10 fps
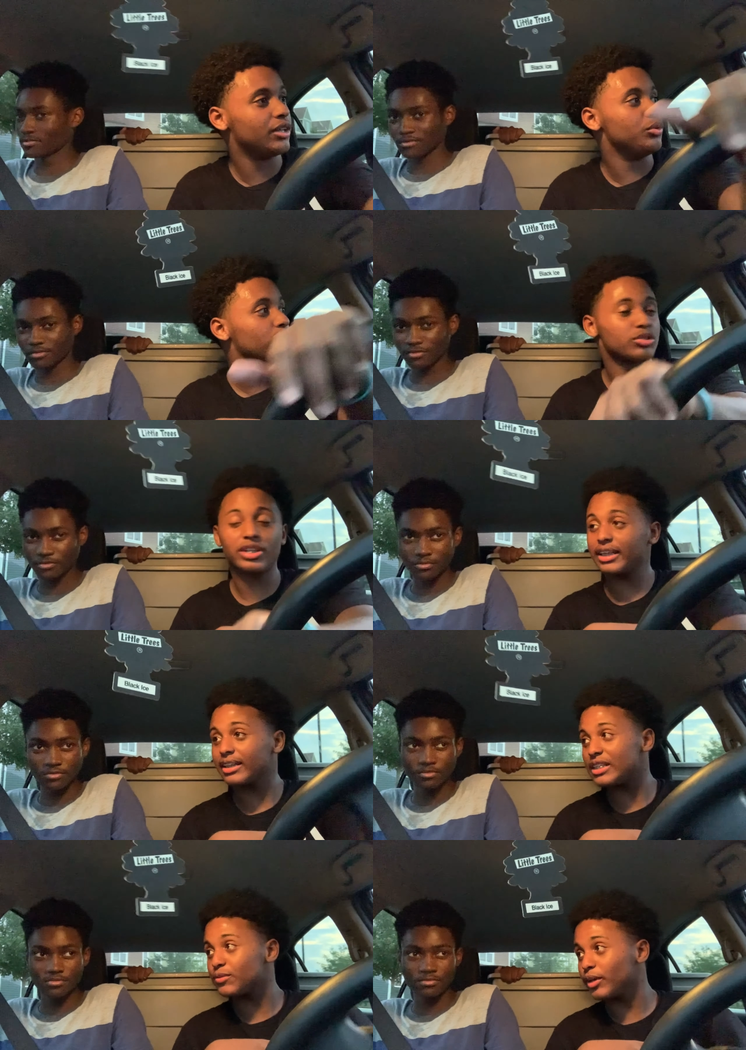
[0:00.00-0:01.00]
Speaker 1: We gonna try to
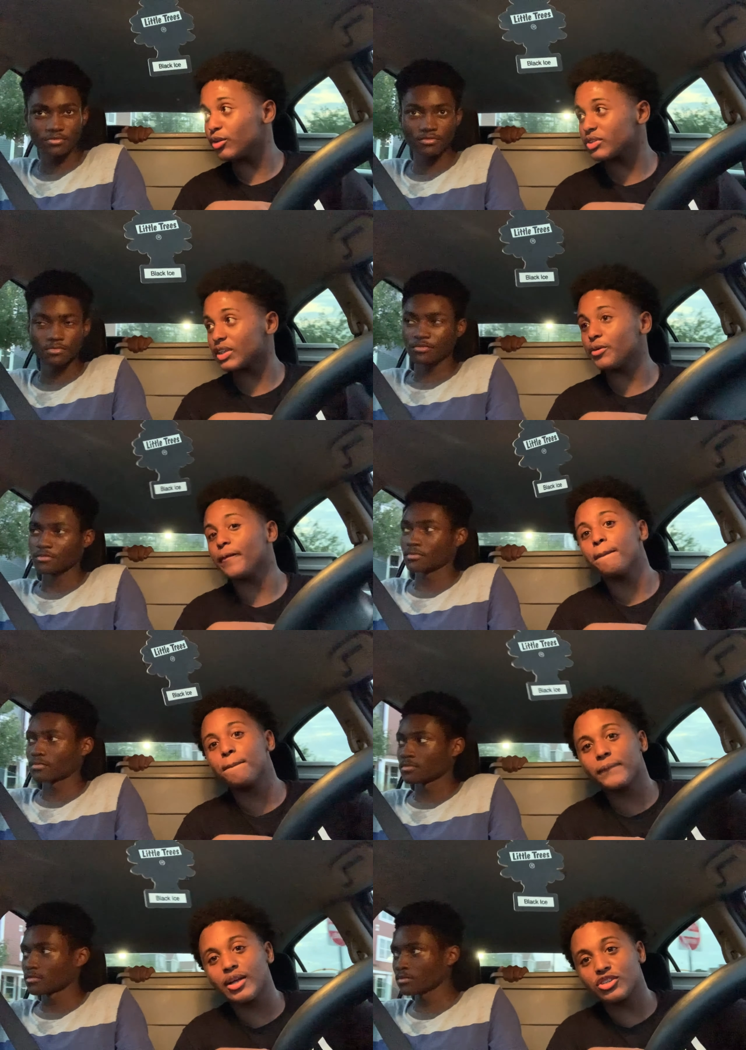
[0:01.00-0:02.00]
get these videos out.
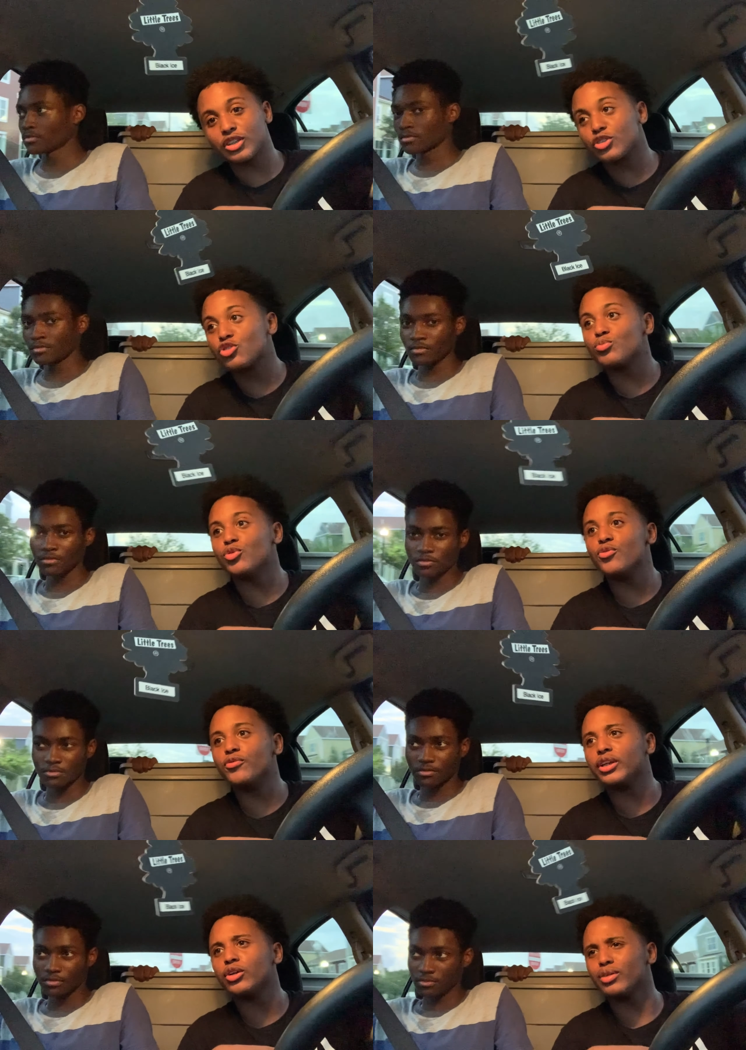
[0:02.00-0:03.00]
That was a
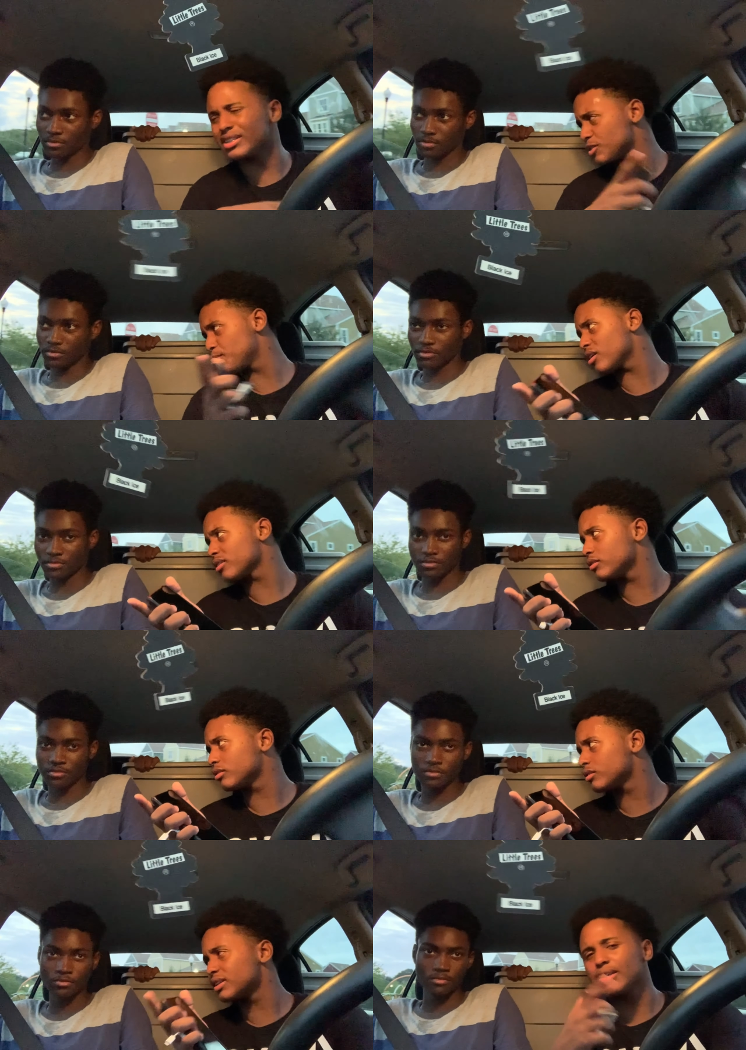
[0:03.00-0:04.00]
smooth video. Is this part of
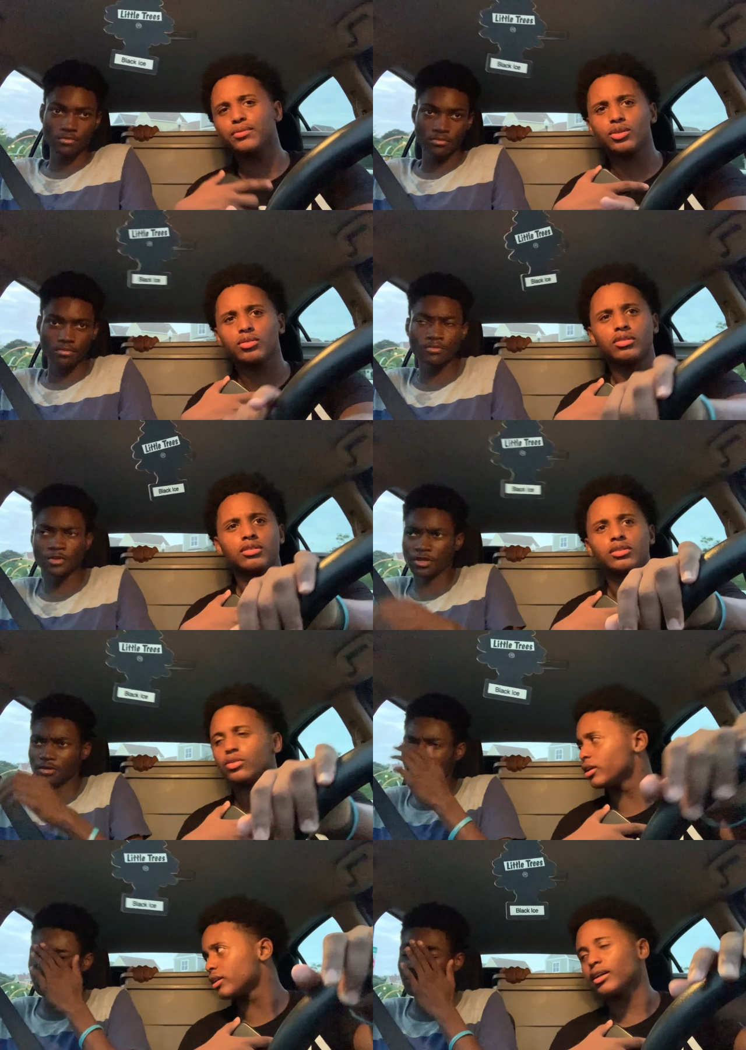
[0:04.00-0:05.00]
the, the same video?
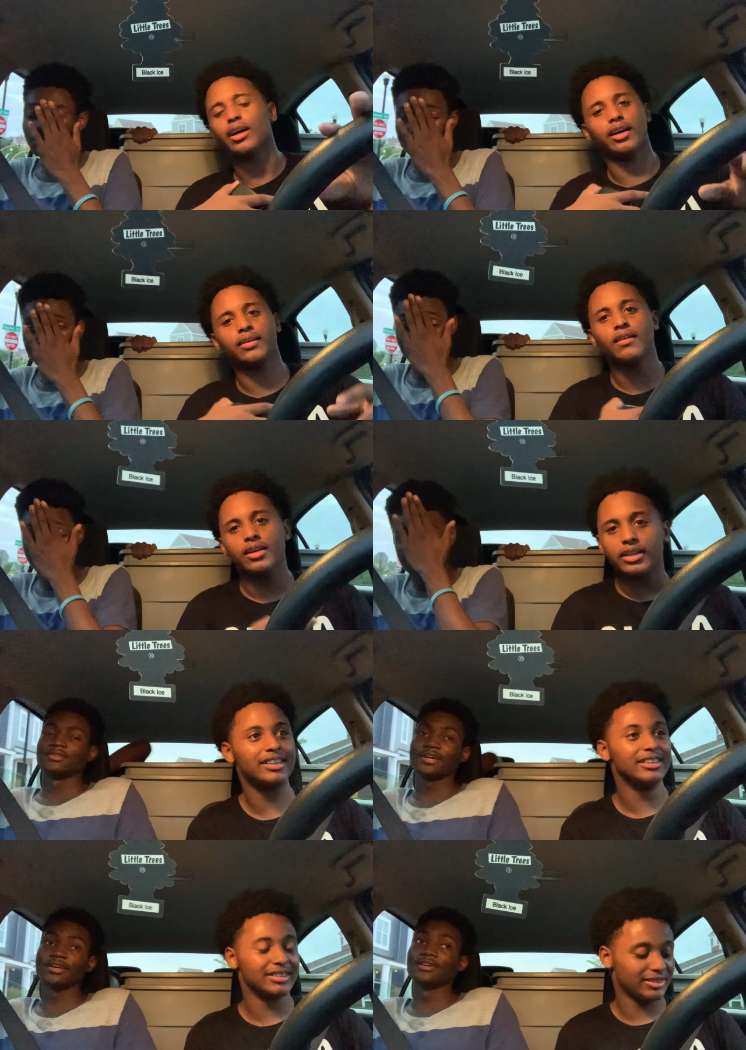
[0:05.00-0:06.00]
Yeah.
Speaker 2: Right?
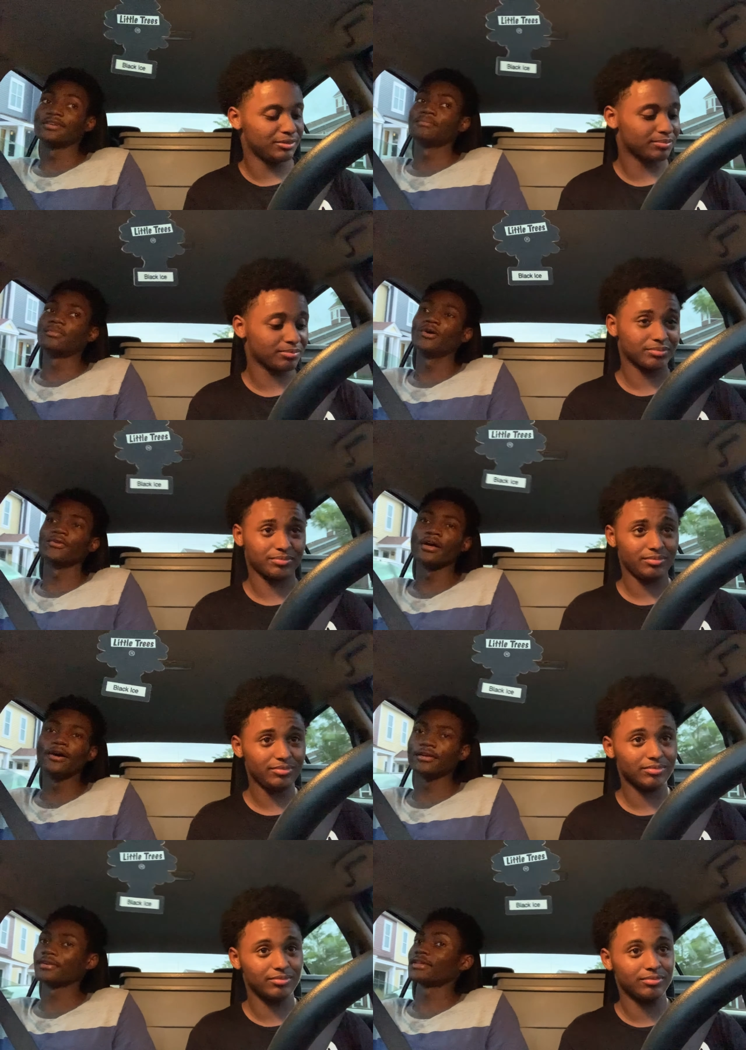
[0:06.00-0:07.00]
Uh-huh. Nigga, bro,
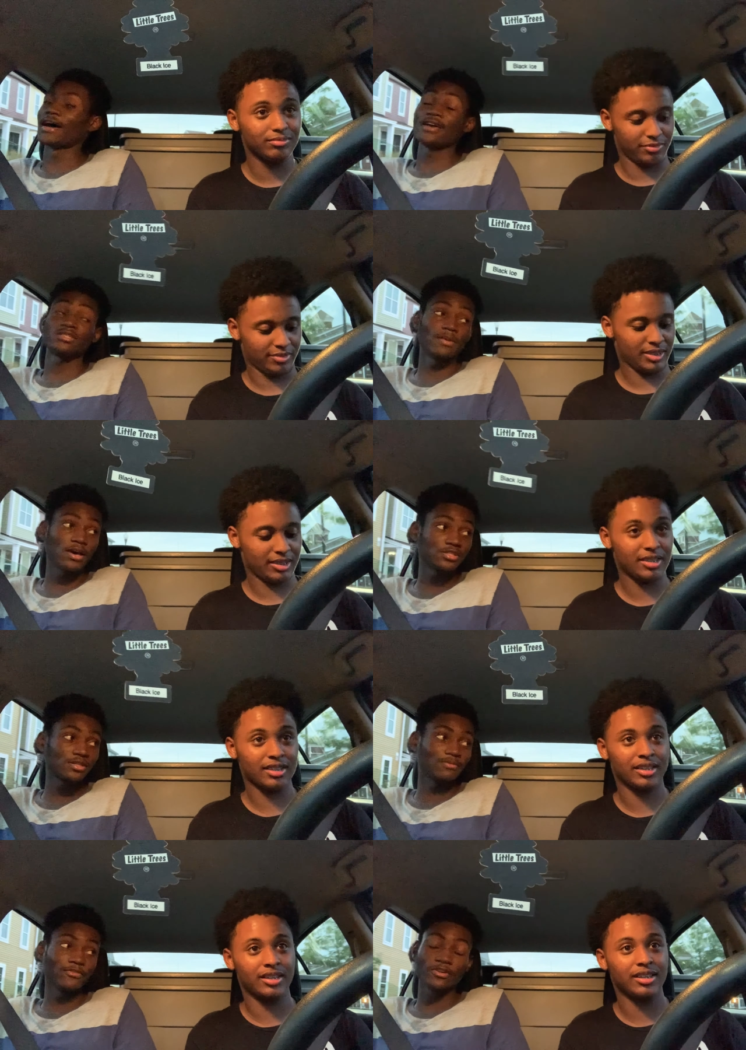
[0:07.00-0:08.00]
the, the ice batch
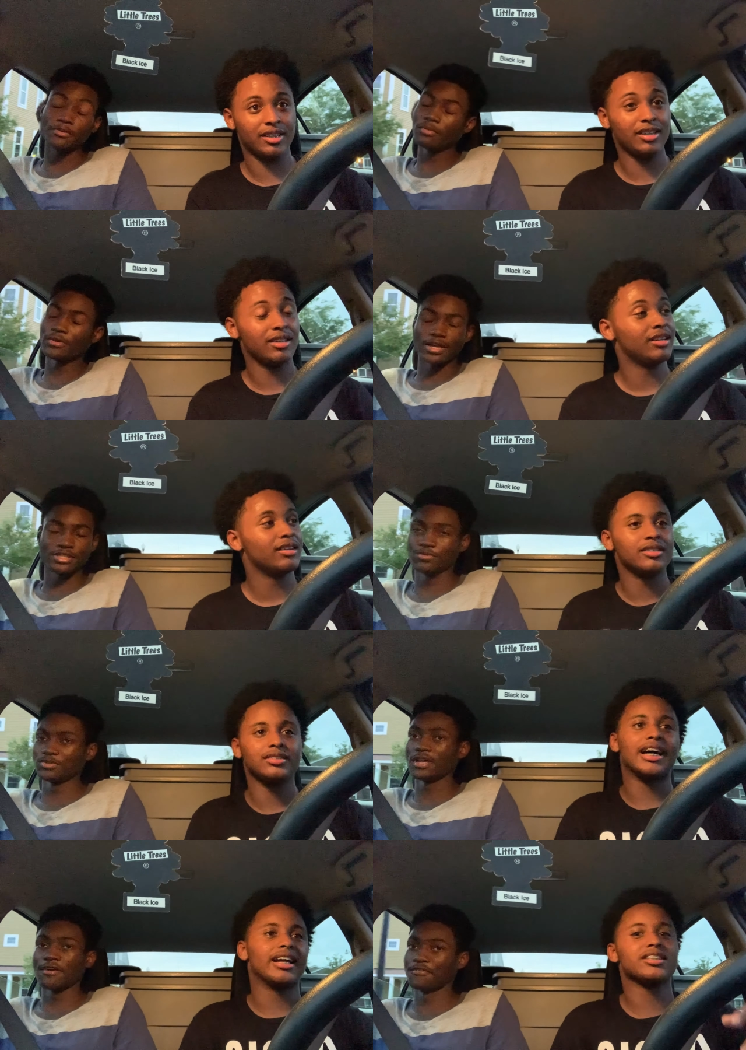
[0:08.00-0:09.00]
video, bro, that
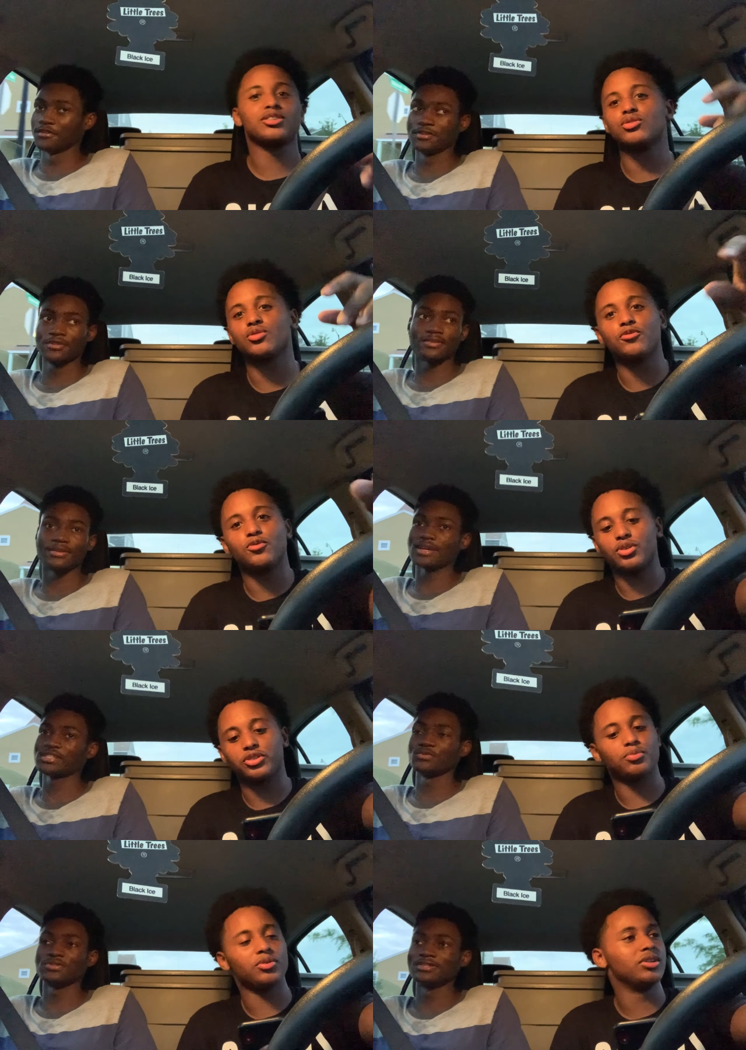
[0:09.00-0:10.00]
shit was nah, not that fun. shit was a force,
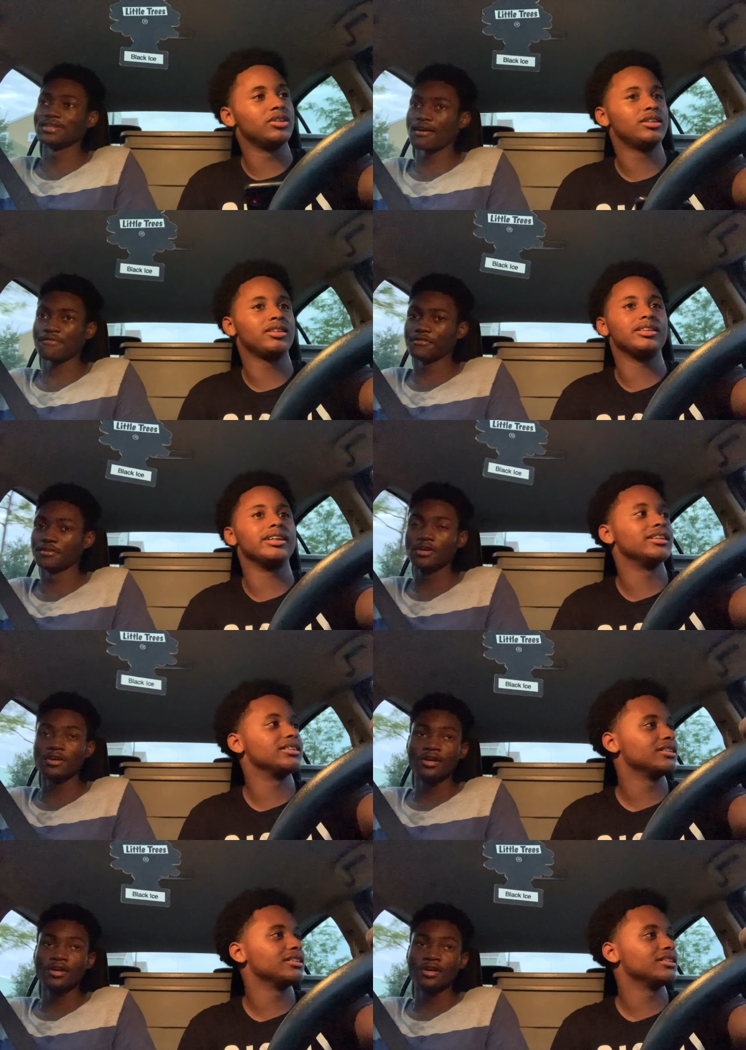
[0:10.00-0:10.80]
That shit was bro. not fun. Yeah.